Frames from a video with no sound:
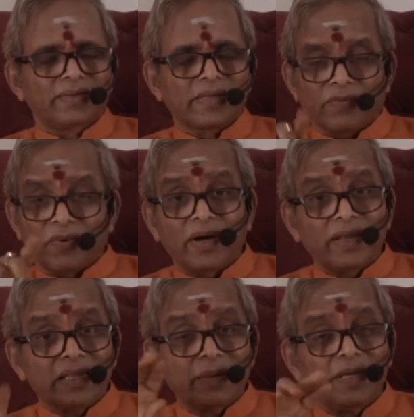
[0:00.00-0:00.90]

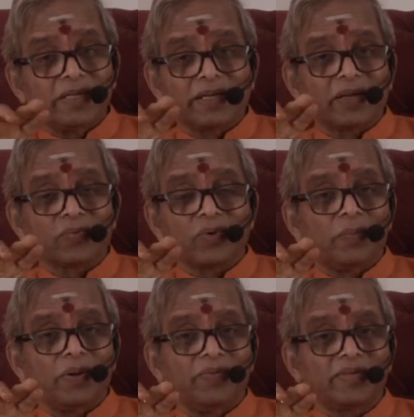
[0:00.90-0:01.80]
Sarvananda Medakra
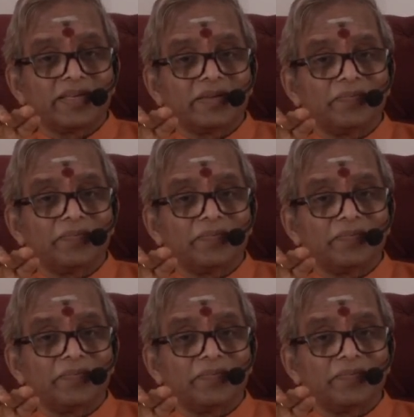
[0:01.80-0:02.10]
Swamini we say,